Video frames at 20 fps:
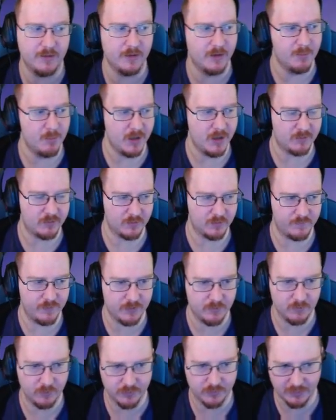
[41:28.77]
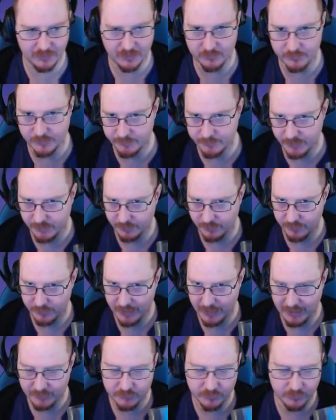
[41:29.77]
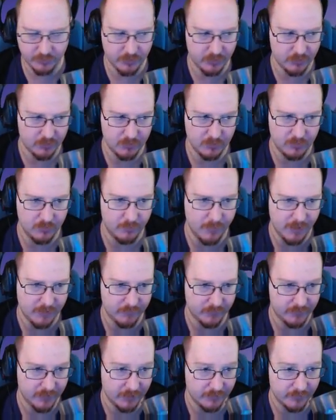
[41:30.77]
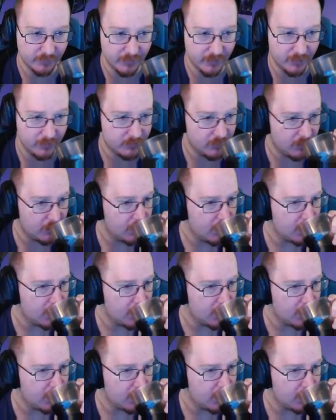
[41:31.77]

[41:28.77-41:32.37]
the Matrix visuals are a little bit bigger than the Matrix actually is.